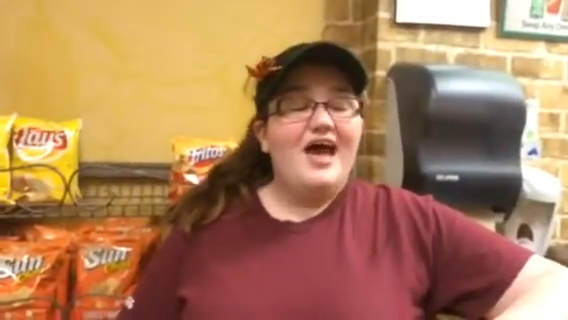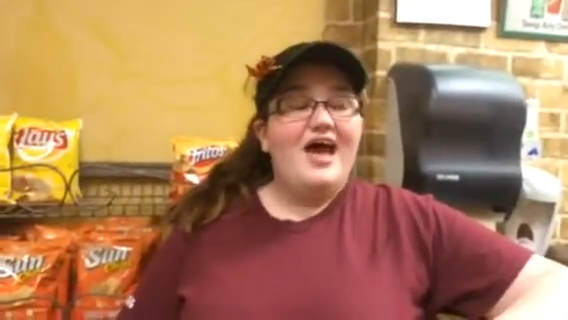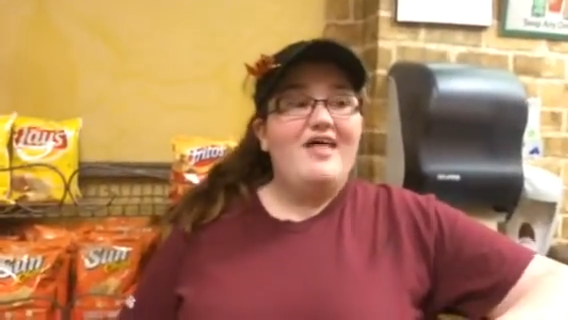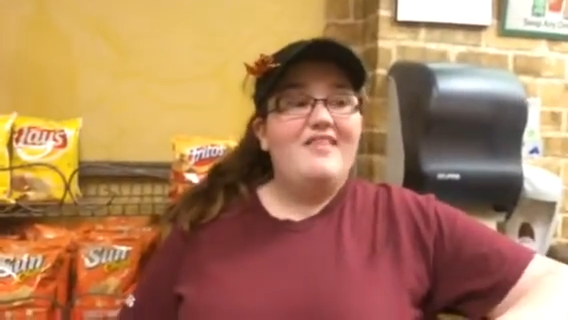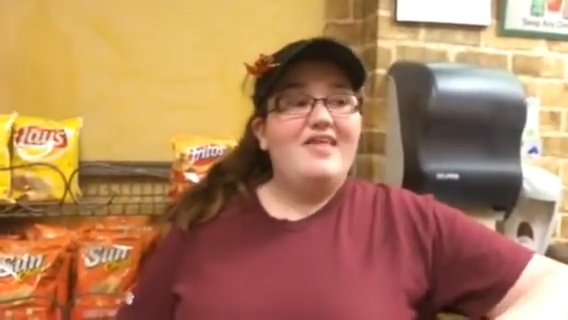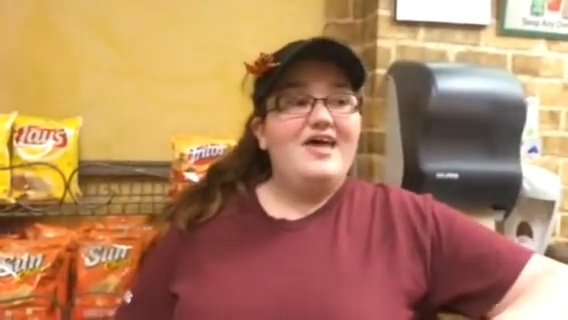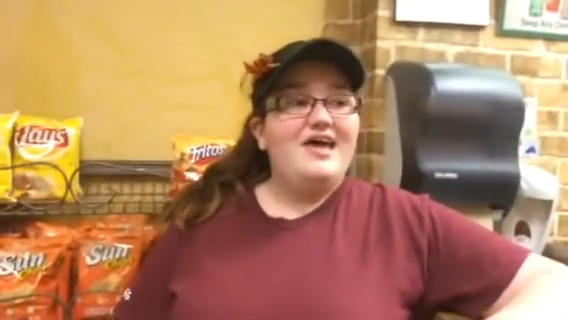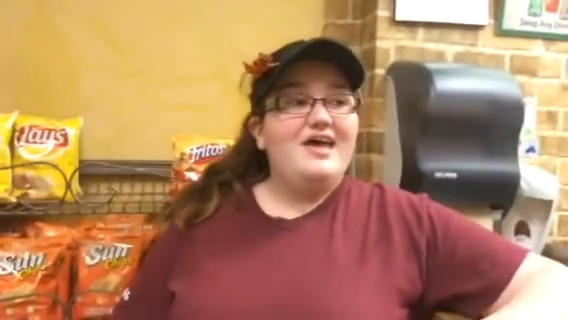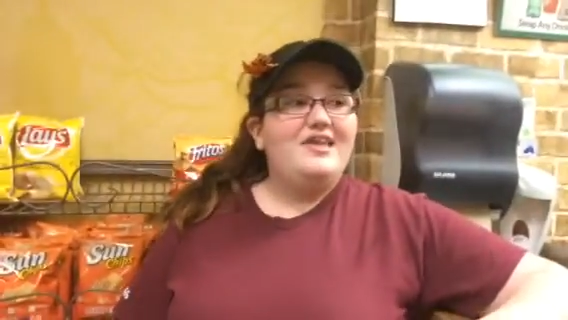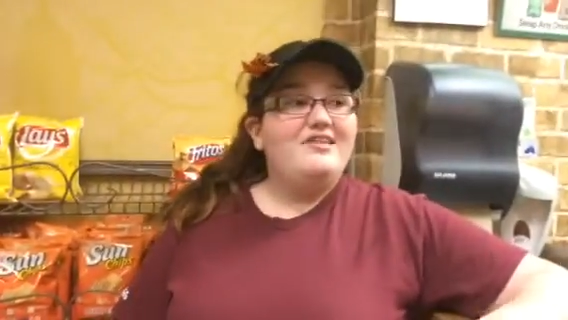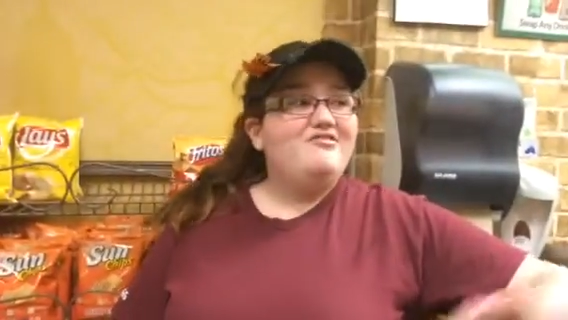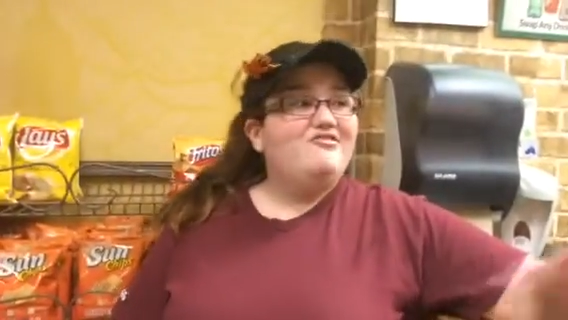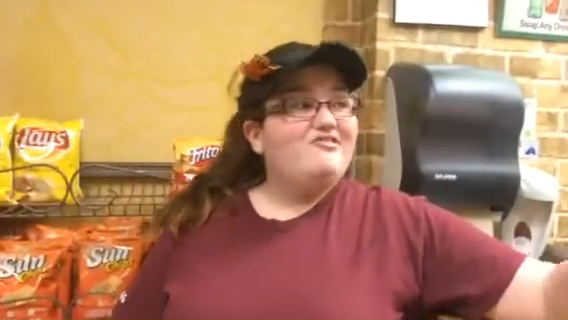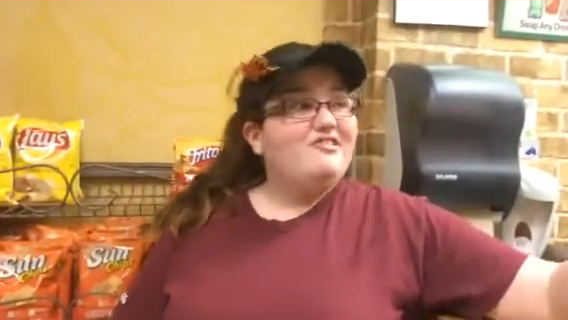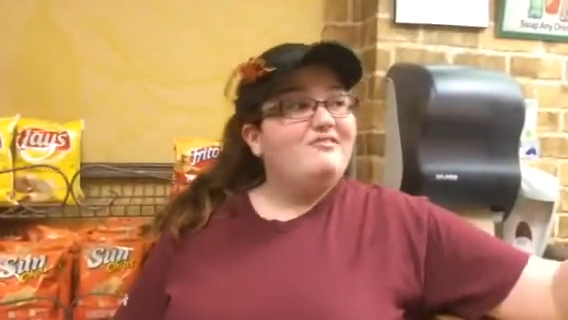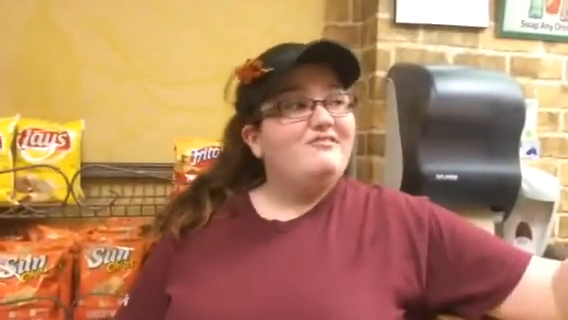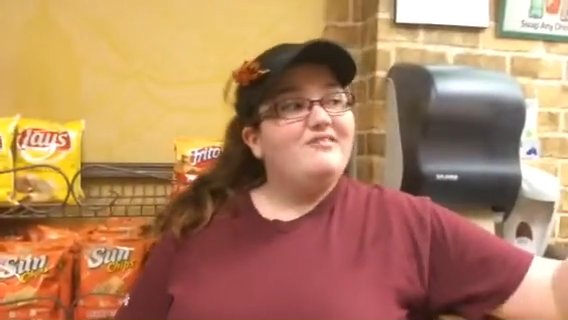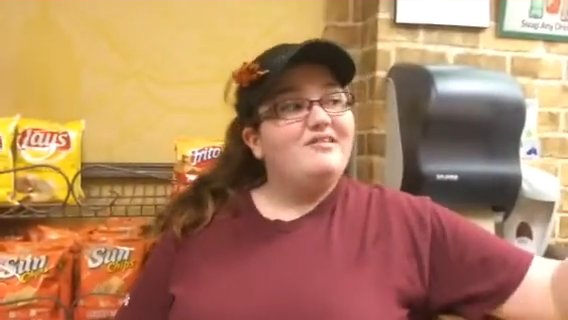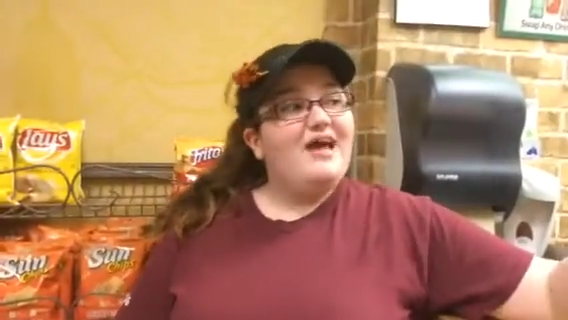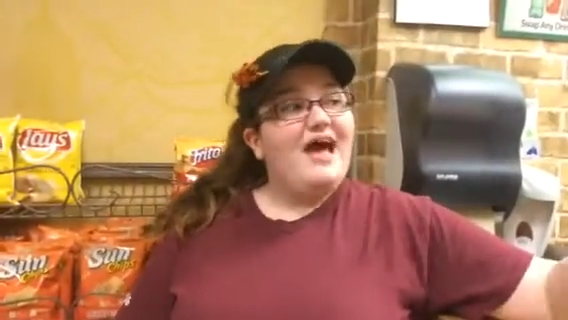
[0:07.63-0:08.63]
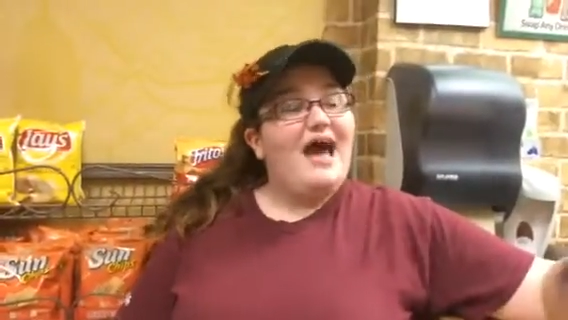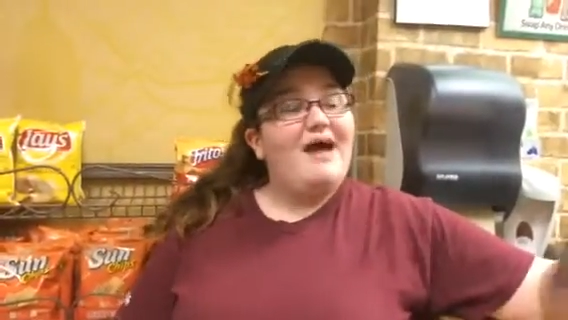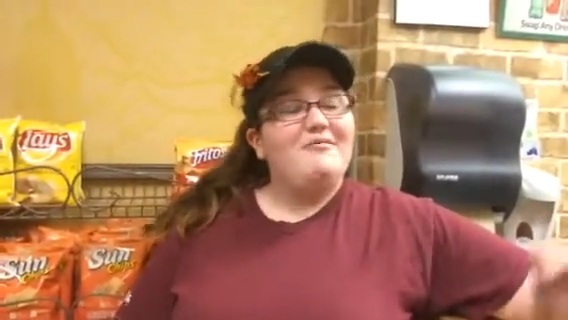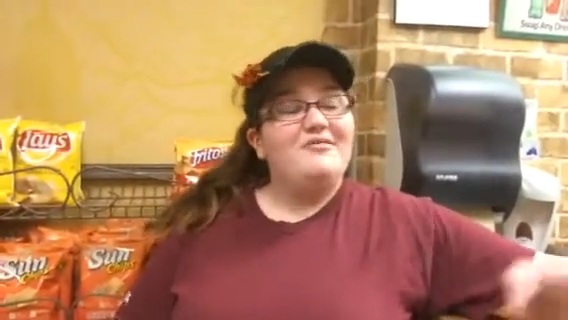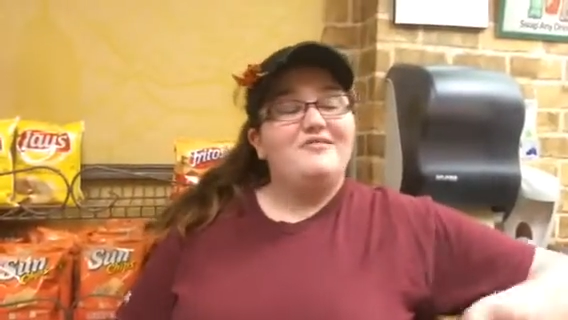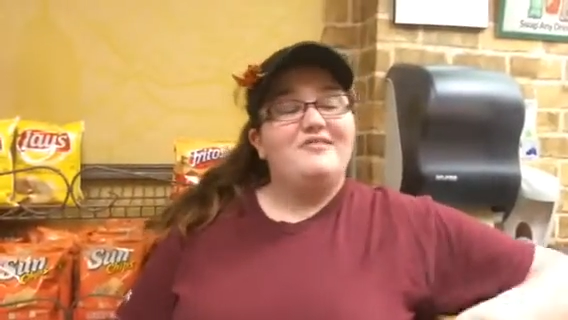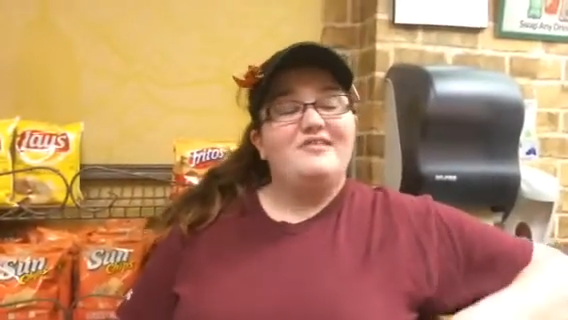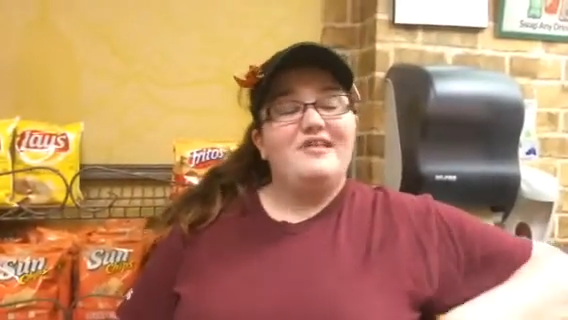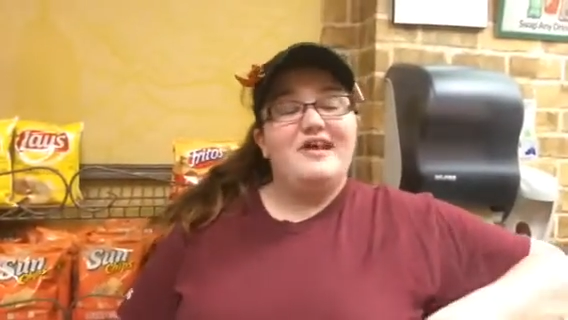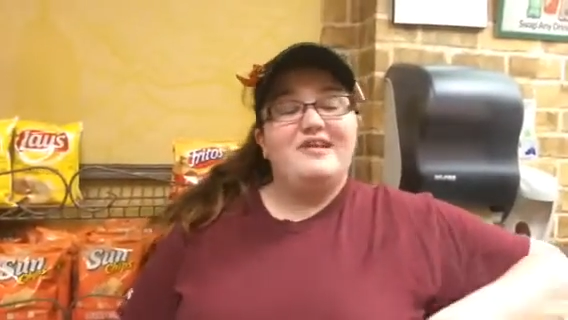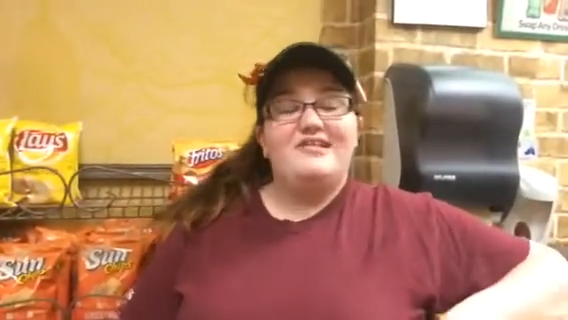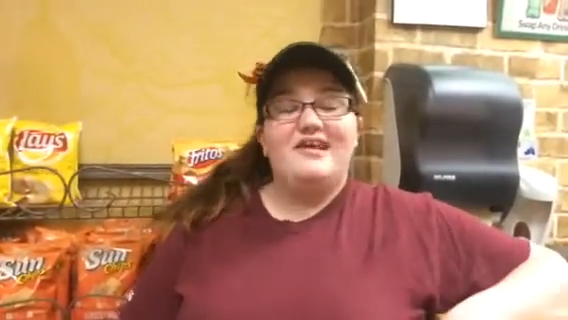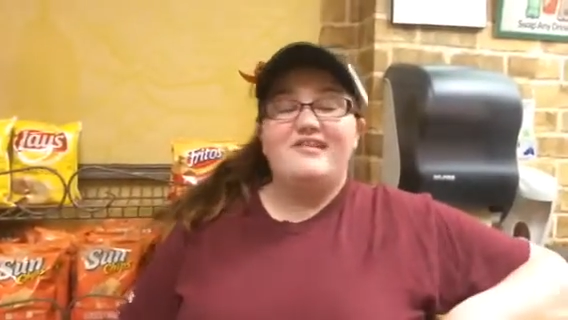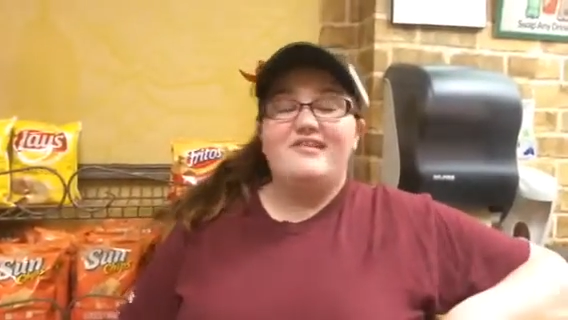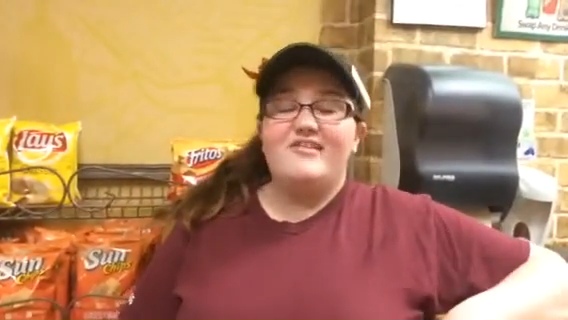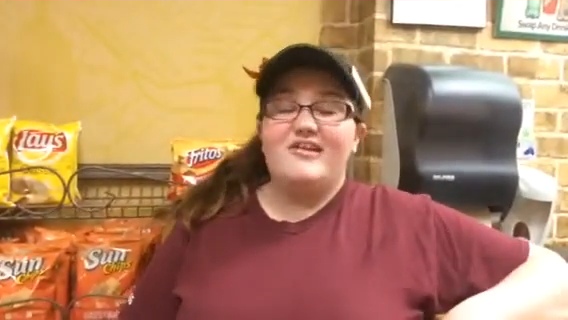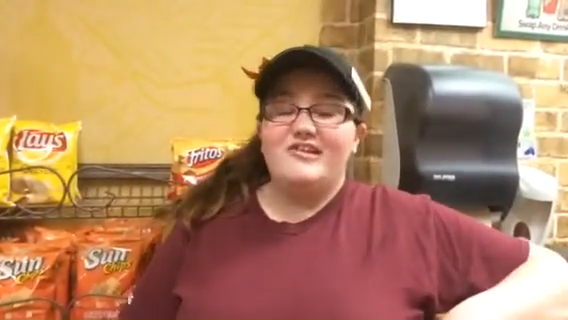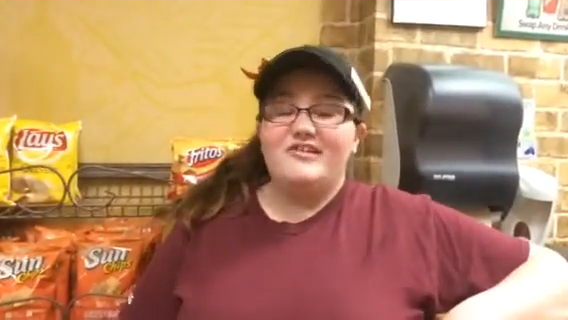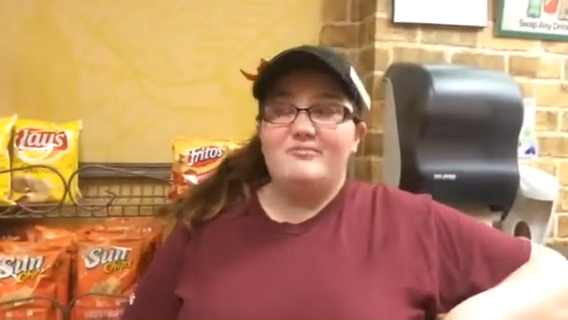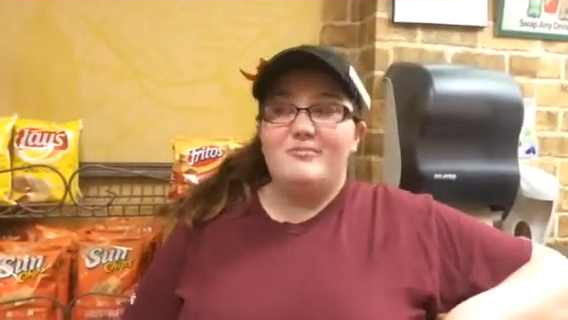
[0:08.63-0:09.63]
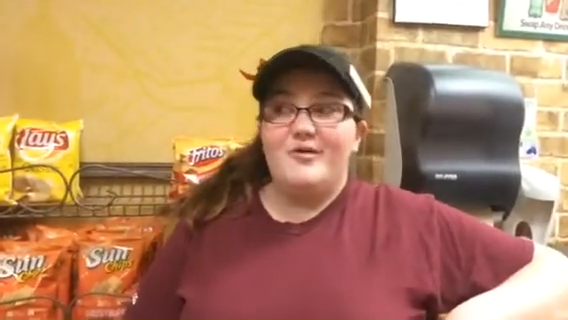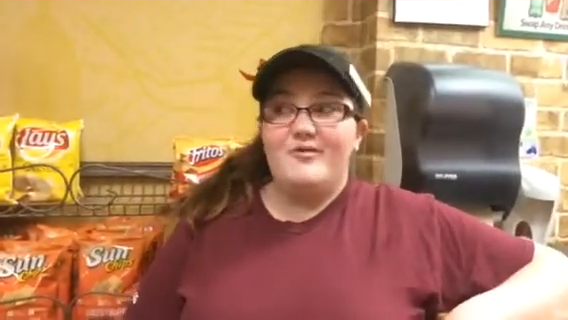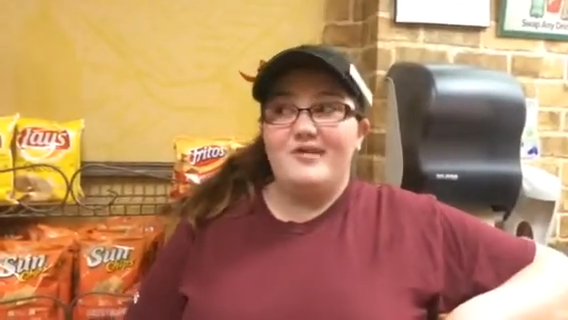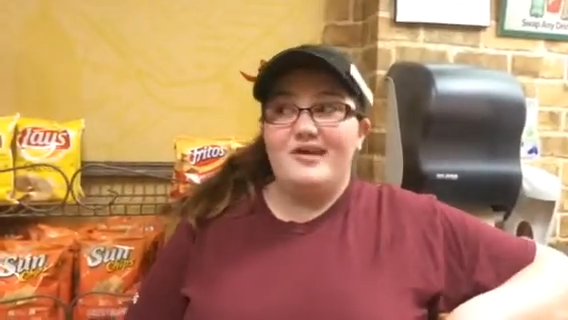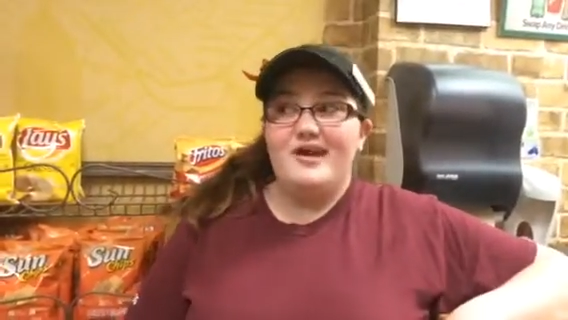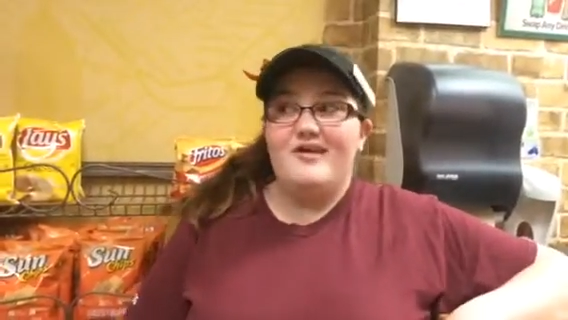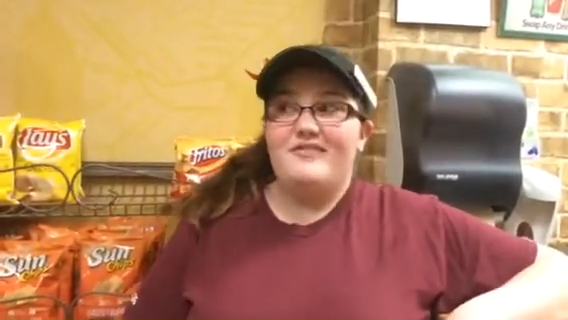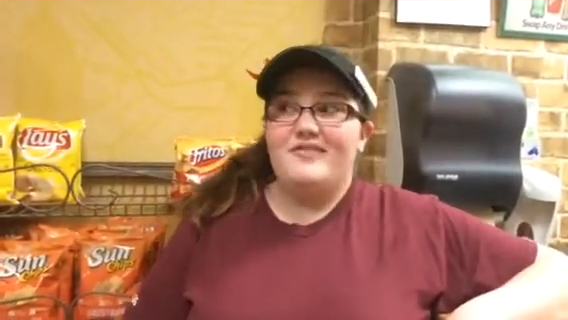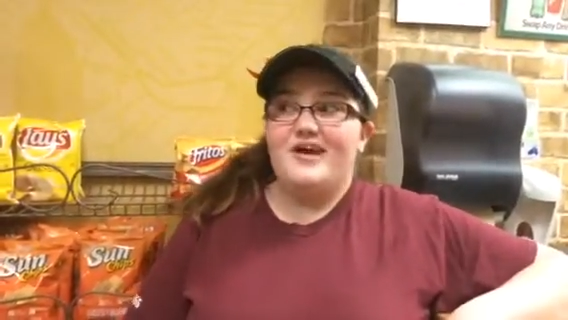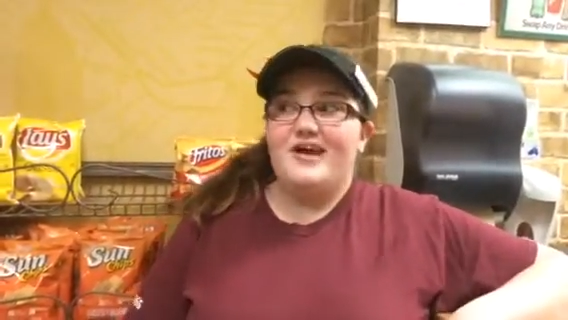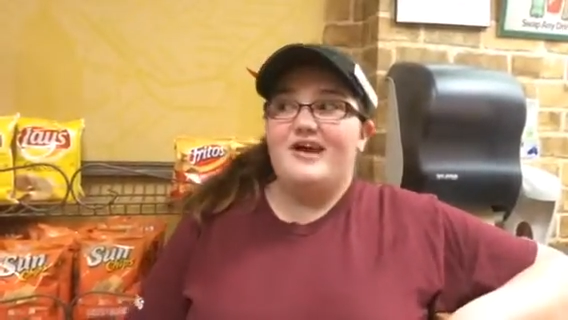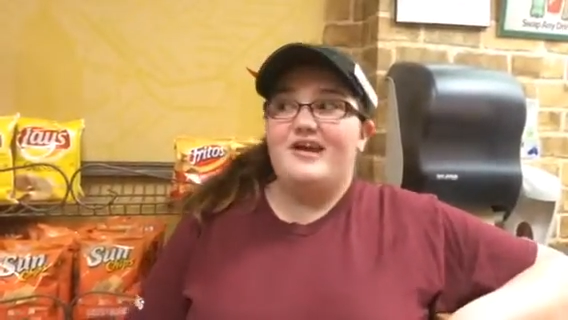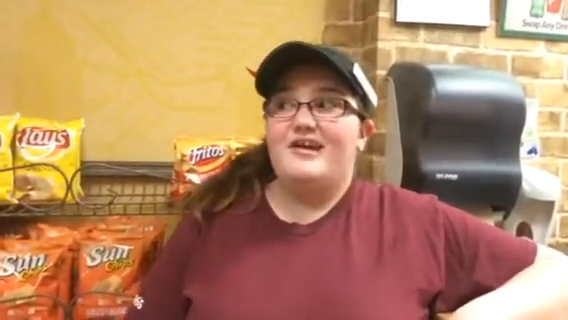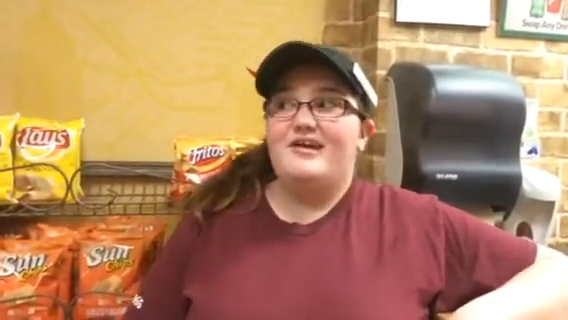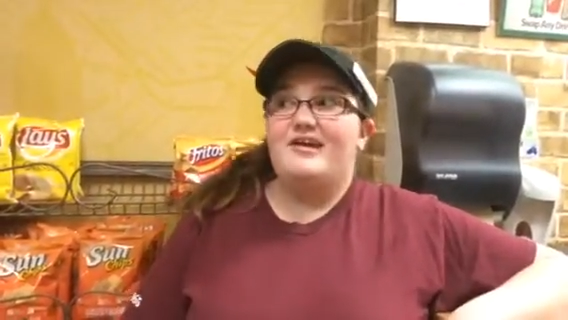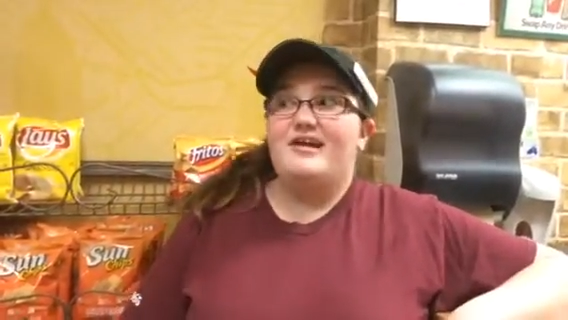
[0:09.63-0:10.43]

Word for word: And then she, Abby was like, does it look smoky up there?